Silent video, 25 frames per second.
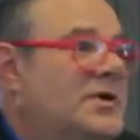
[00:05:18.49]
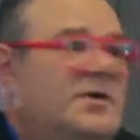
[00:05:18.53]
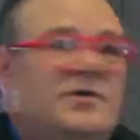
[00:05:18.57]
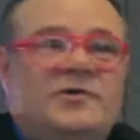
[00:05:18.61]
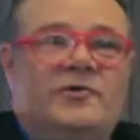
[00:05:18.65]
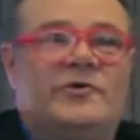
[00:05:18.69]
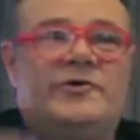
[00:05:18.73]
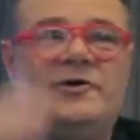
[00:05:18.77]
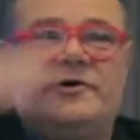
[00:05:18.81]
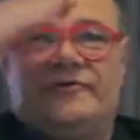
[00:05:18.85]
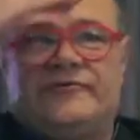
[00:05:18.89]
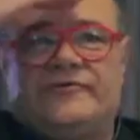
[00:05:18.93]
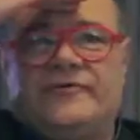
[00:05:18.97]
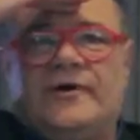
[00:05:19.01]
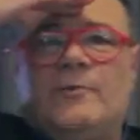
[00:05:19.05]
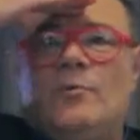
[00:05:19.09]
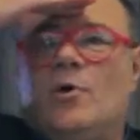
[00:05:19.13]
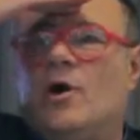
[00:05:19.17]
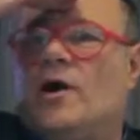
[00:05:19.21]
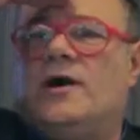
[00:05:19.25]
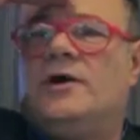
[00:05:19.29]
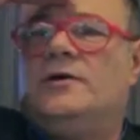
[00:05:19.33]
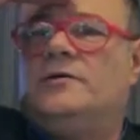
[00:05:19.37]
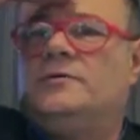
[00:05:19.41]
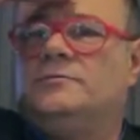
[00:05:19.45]
You're here
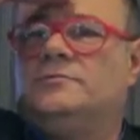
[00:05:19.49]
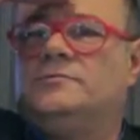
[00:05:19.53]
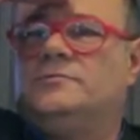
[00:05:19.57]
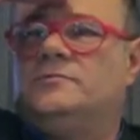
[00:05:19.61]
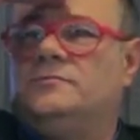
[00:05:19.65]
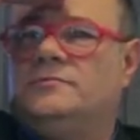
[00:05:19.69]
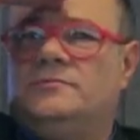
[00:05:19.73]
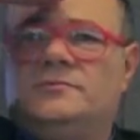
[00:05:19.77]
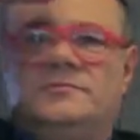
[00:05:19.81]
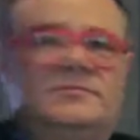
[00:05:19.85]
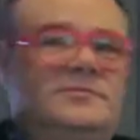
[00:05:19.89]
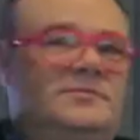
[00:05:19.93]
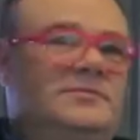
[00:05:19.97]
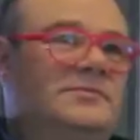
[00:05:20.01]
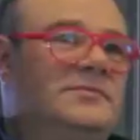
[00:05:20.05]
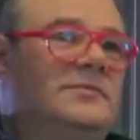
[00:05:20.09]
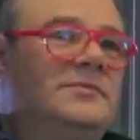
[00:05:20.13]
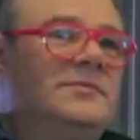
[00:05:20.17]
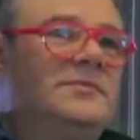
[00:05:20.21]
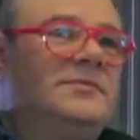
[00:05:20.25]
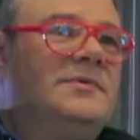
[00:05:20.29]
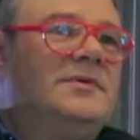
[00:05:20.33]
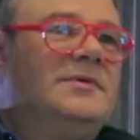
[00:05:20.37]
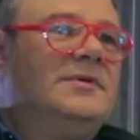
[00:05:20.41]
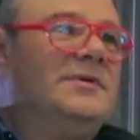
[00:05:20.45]
somewhere.
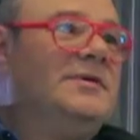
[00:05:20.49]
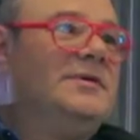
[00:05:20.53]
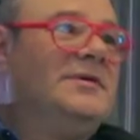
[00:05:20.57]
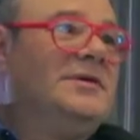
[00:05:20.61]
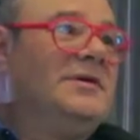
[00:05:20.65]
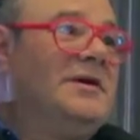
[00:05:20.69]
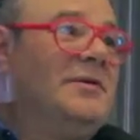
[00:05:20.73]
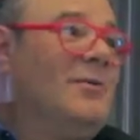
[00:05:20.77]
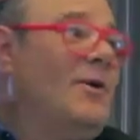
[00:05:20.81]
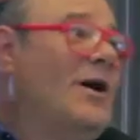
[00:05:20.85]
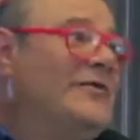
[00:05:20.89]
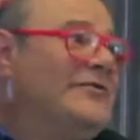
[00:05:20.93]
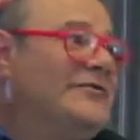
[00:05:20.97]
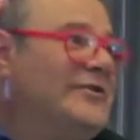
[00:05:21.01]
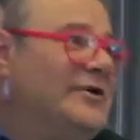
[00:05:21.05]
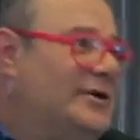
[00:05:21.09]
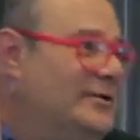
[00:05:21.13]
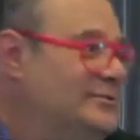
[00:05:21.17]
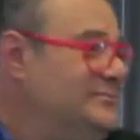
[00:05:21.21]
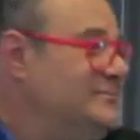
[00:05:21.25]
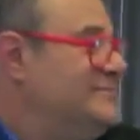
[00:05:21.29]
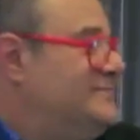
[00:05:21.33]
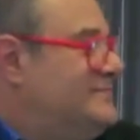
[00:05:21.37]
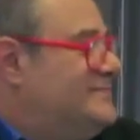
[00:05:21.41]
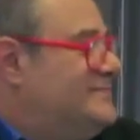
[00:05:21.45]
He was here.